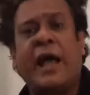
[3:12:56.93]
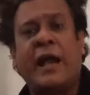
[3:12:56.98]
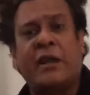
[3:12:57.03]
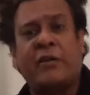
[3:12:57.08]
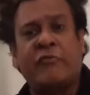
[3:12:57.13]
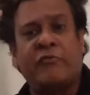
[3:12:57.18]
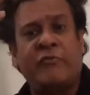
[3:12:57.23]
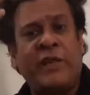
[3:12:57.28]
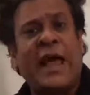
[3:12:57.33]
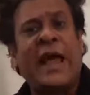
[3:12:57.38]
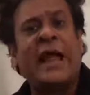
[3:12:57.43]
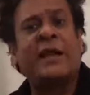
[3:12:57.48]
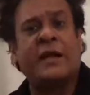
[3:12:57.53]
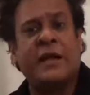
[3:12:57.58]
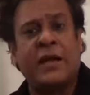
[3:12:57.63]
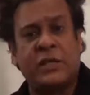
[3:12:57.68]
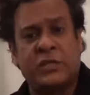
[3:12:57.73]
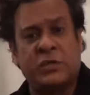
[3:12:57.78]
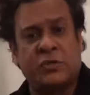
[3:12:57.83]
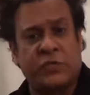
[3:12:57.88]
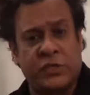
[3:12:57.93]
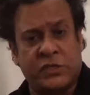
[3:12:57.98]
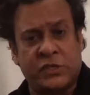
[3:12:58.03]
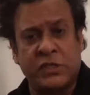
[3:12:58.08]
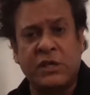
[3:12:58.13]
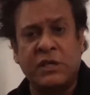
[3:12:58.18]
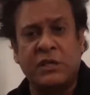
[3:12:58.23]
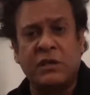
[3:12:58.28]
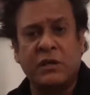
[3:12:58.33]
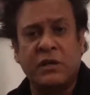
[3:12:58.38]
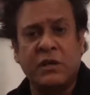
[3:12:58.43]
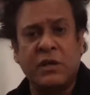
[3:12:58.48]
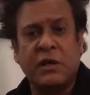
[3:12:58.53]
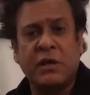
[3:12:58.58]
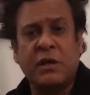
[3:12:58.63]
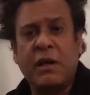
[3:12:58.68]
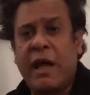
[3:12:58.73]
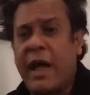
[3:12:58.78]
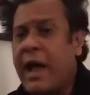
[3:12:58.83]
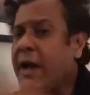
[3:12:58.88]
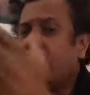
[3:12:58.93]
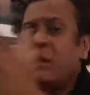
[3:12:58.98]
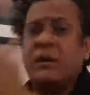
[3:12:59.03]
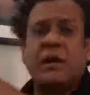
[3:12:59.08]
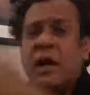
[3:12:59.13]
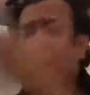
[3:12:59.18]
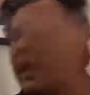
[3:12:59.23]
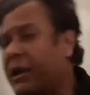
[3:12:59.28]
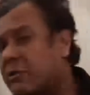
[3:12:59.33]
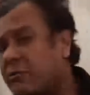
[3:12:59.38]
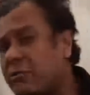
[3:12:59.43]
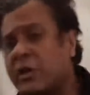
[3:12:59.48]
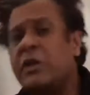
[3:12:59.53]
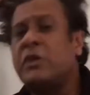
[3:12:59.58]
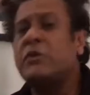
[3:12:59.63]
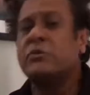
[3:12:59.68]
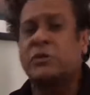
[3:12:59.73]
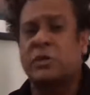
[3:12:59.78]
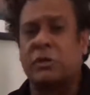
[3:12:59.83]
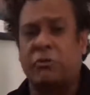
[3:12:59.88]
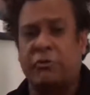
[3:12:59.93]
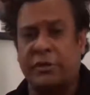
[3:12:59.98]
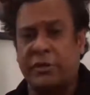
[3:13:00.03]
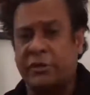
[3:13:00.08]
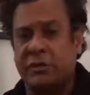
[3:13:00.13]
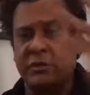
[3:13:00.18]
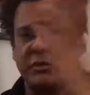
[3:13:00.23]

at a flatness of a scene and reduce the noise